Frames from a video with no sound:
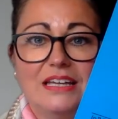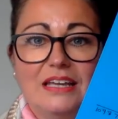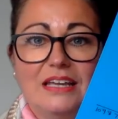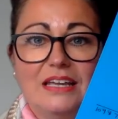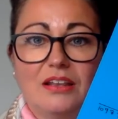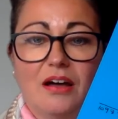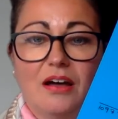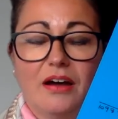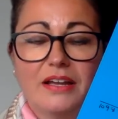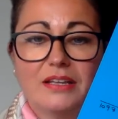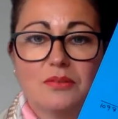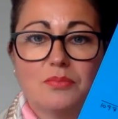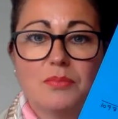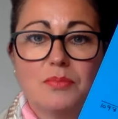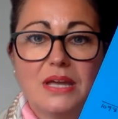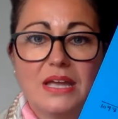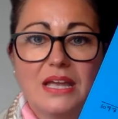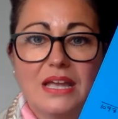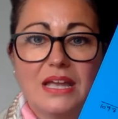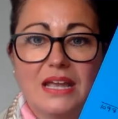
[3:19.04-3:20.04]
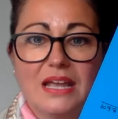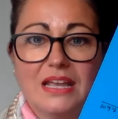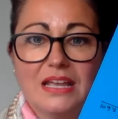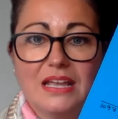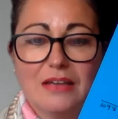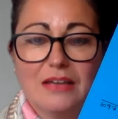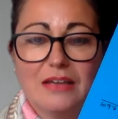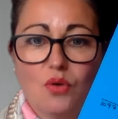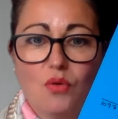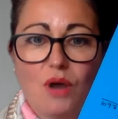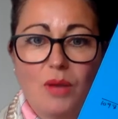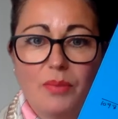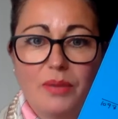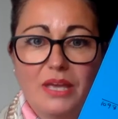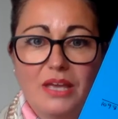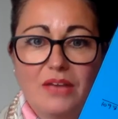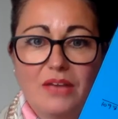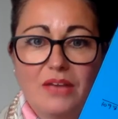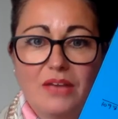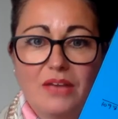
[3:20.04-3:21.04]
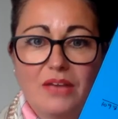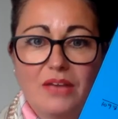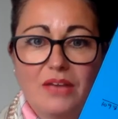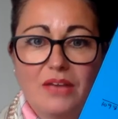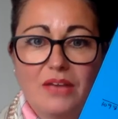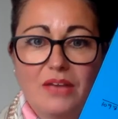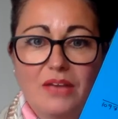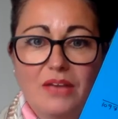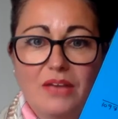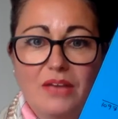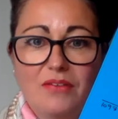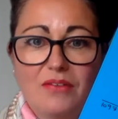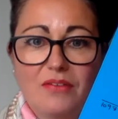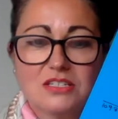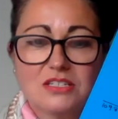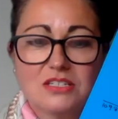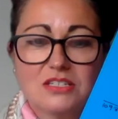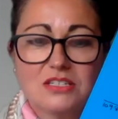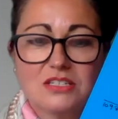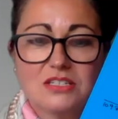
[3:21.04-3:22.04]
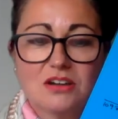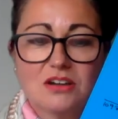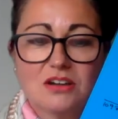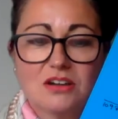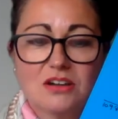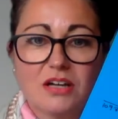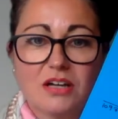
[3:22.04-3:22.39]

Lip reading: like me, if you're up here in the I style